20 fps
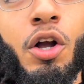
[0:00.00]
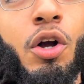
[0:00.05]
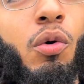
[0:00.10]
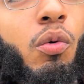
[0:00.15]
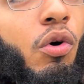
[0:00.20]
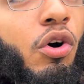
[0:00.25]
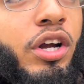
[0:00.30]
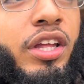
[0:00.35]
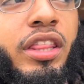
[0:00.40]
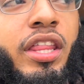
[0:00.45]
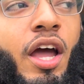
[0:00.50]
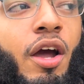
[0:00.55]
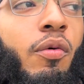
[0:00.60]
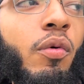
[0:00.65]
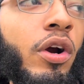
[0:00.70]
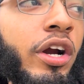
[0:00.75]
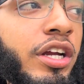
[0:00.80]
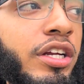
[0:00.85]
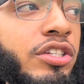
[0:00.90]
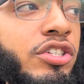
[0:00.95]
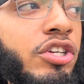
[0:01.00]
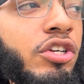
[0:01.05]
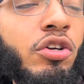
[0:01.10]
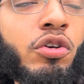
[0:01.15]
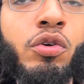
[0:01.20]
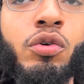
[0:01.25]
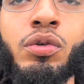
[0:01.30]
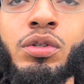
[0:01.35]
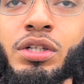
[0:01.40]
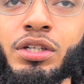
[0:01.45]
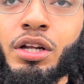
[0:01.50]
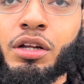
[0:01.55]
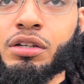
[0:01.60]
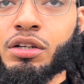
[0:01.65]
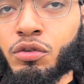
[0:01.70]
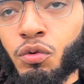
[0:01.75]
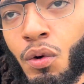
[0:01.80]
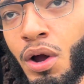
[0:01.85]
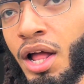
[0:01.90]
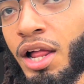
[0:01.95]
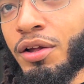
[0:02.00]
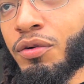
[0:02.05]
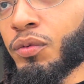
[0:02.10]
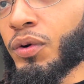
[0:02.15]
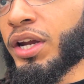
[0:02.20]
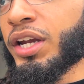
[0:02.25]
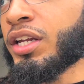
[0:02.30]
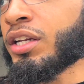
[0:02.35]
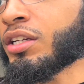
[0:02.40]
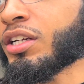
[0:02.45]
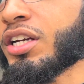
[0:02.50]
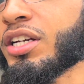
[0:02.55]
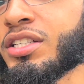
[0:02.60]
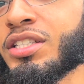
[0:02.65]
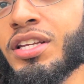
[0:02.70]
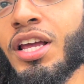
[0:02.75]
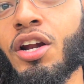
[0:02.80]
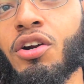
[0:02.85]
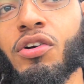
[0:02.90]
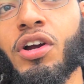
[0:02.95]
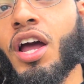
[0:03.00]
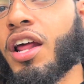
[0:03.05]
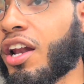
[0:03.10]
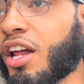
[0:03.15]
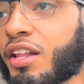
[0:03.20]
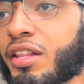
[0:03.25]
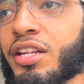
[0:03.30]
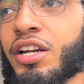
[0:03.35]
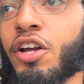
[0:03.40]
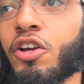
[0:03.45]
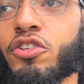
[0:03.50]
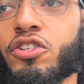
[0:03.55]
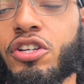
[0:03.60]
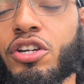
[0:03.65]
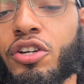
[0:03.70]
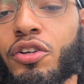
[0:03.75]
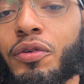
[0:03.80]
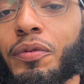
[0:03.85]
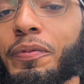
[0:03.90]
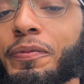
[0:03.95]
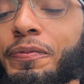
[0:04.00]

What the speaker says: we'll get that working too while I'm waiting, because I don't got nothing else to do.